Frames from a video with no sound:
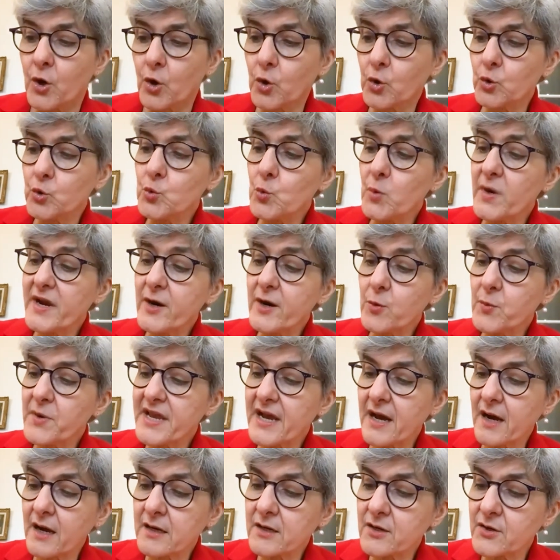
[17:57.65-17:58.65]
On where
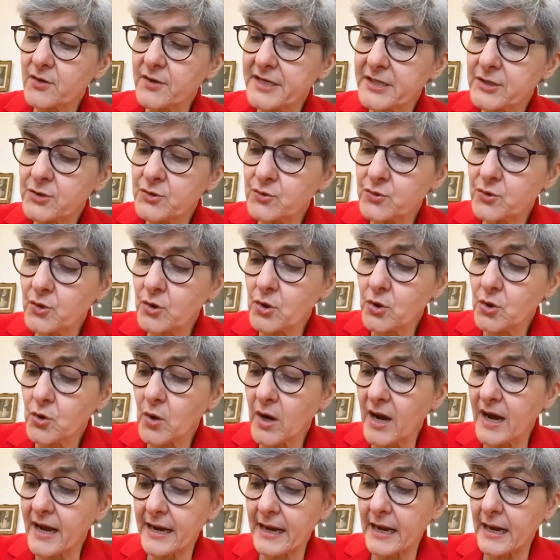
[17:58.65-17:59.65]
we are going to
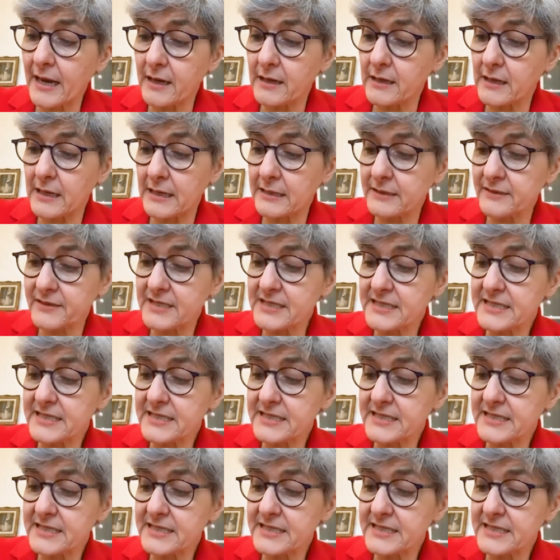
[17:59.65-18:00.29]
go, at